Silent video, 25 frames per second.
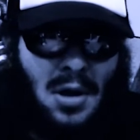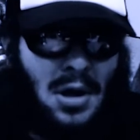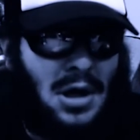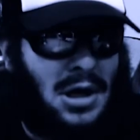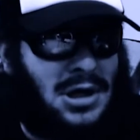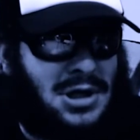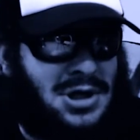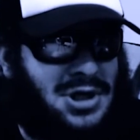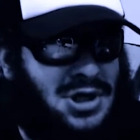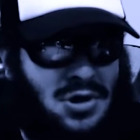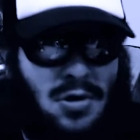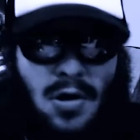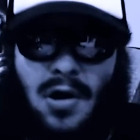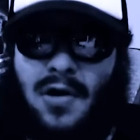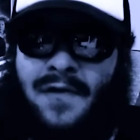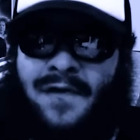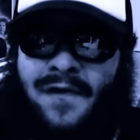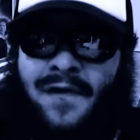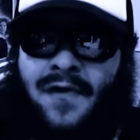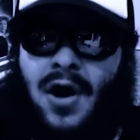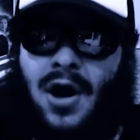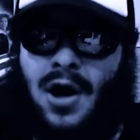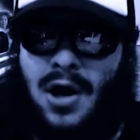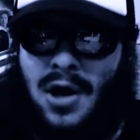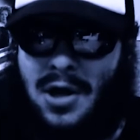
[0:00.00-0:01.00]
In short,
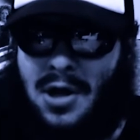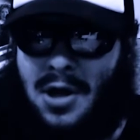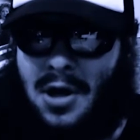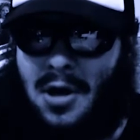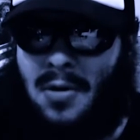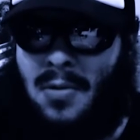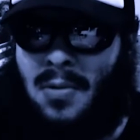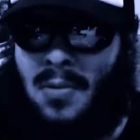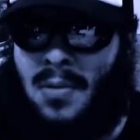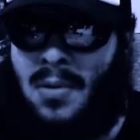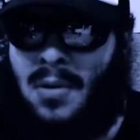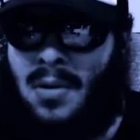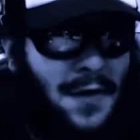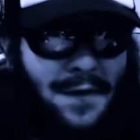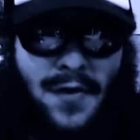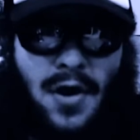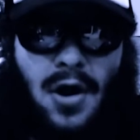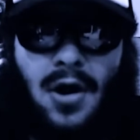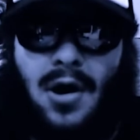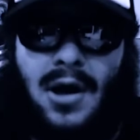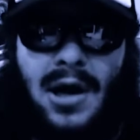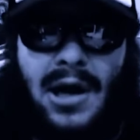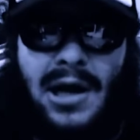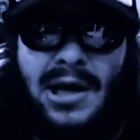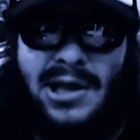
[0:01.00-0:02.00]
fuck you. If
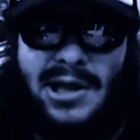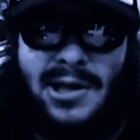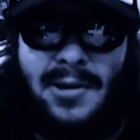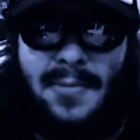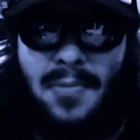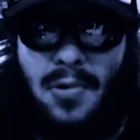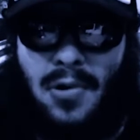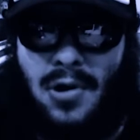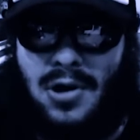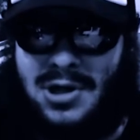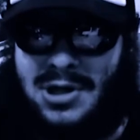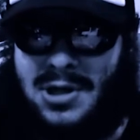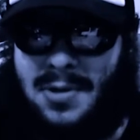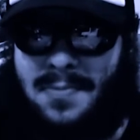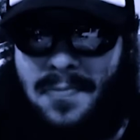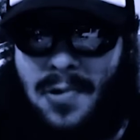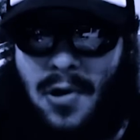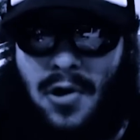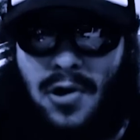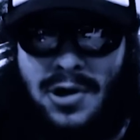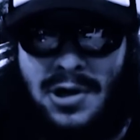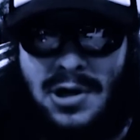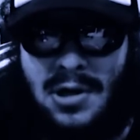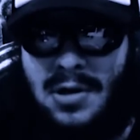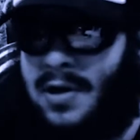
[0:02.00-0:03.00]
you're against abortion
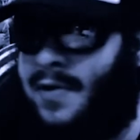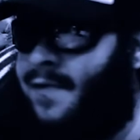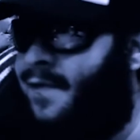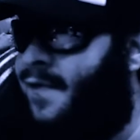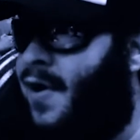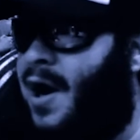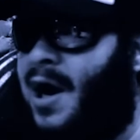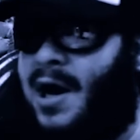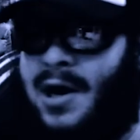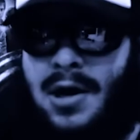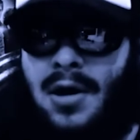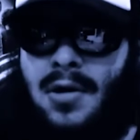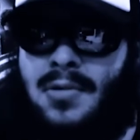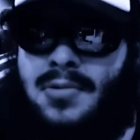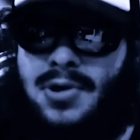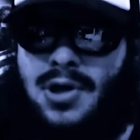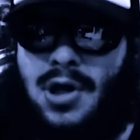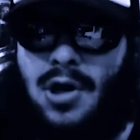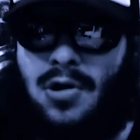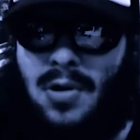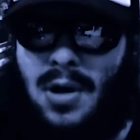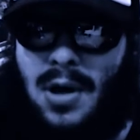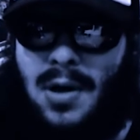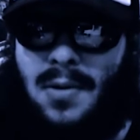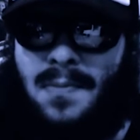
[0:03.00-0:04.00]
personally, fine, don't
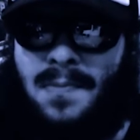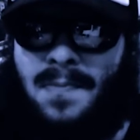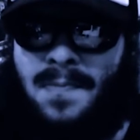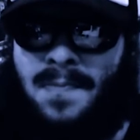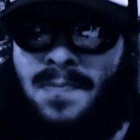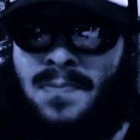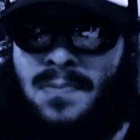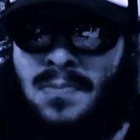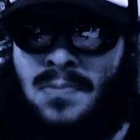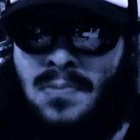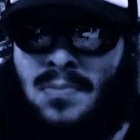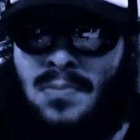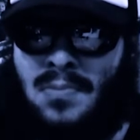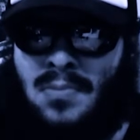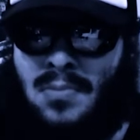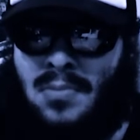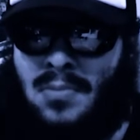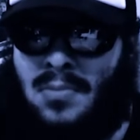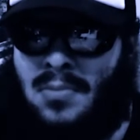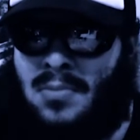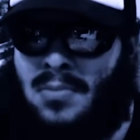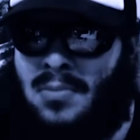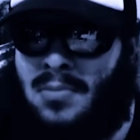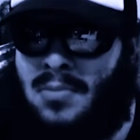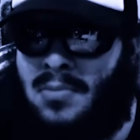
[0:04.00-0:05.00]
do it.
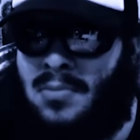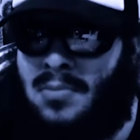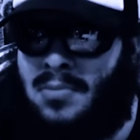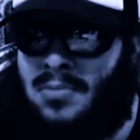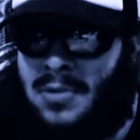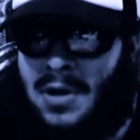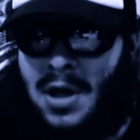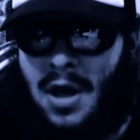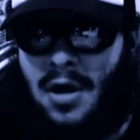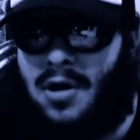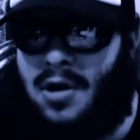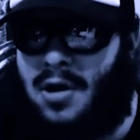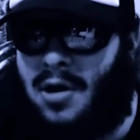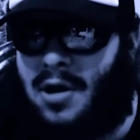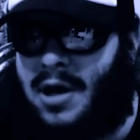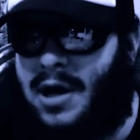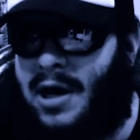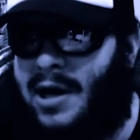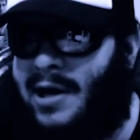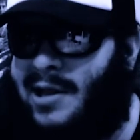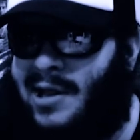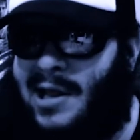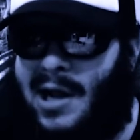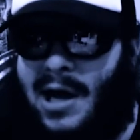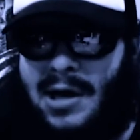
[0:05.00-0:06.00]
Tell your
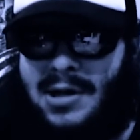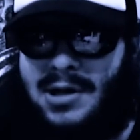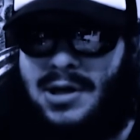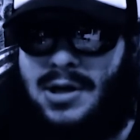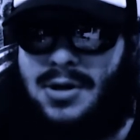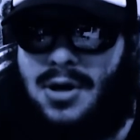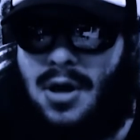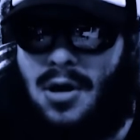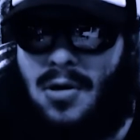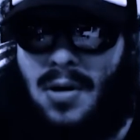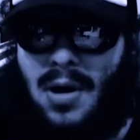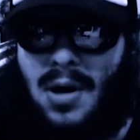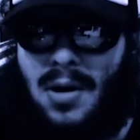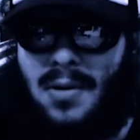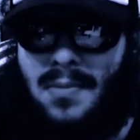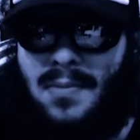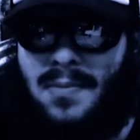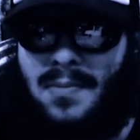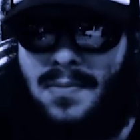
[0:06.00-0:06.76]
kids not to do it.